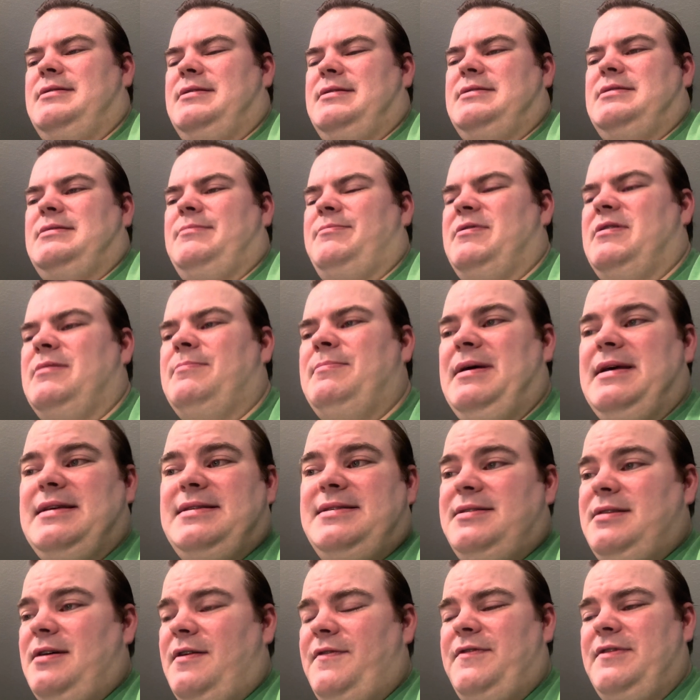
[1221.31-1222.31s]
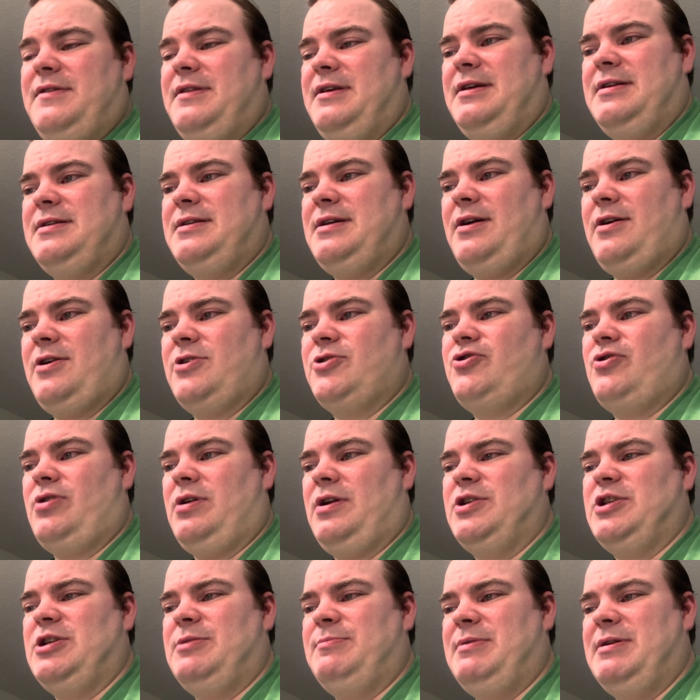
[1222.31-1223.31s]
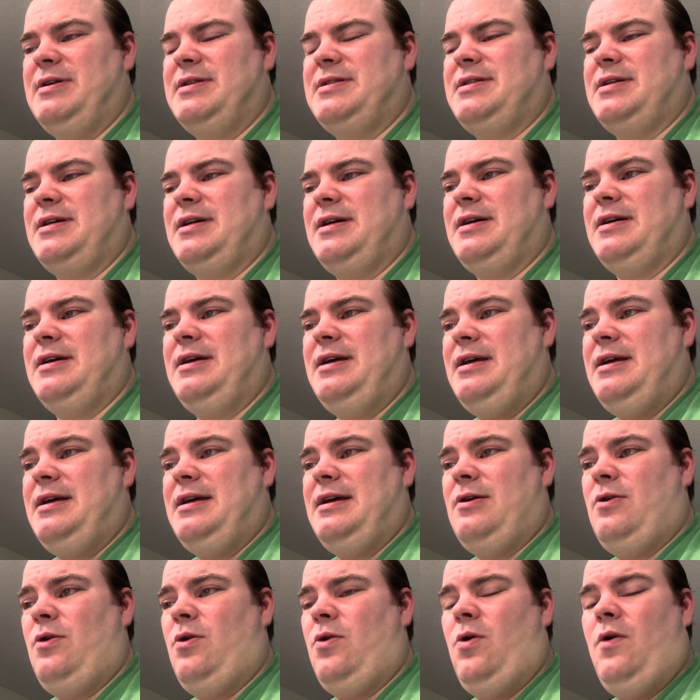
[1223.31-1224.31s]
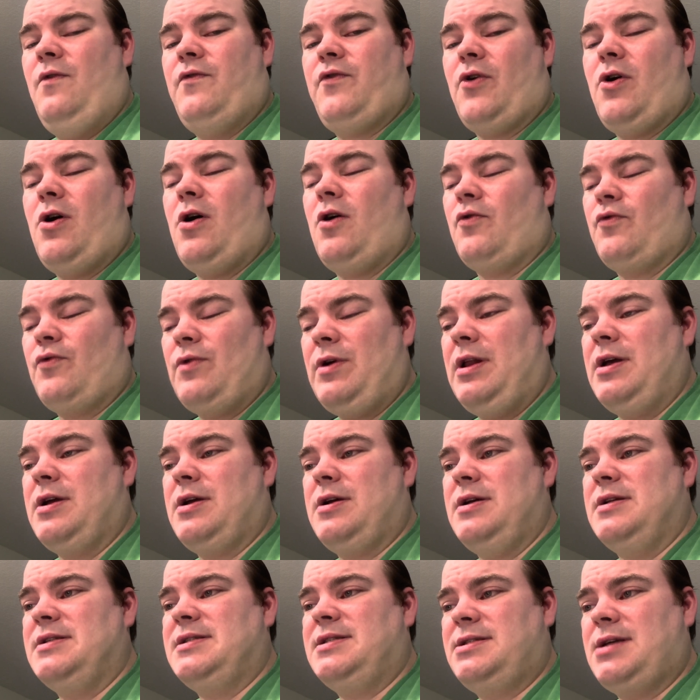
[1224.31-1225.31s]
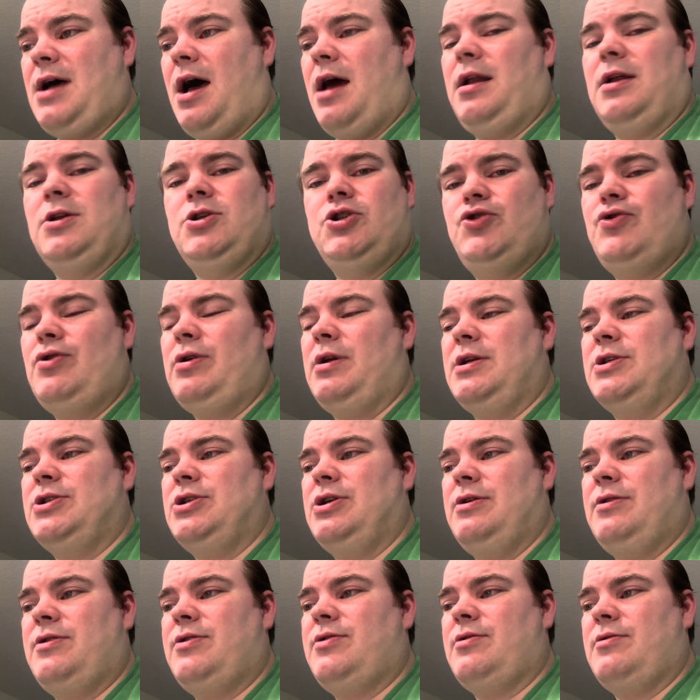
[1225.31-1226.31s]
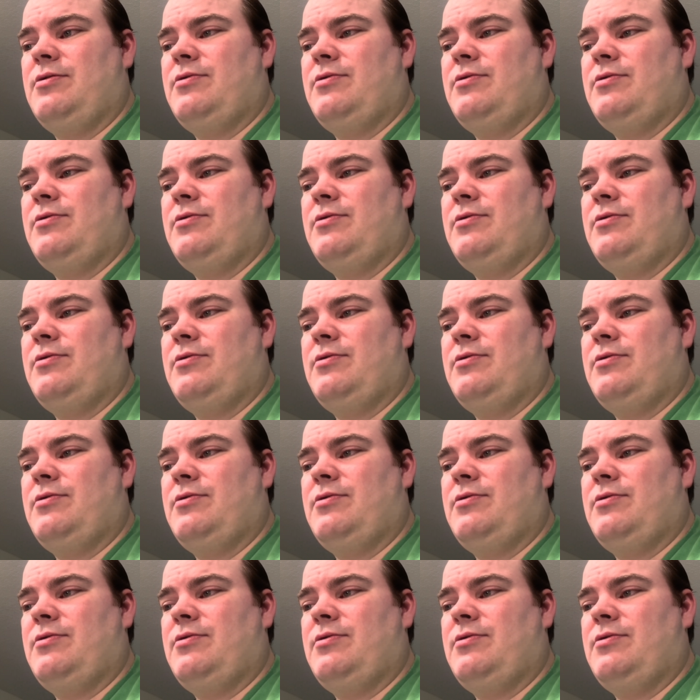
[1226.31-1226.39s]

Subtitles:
some of the best stuff in the entire trilogy. But overall, really good, solid trilogy.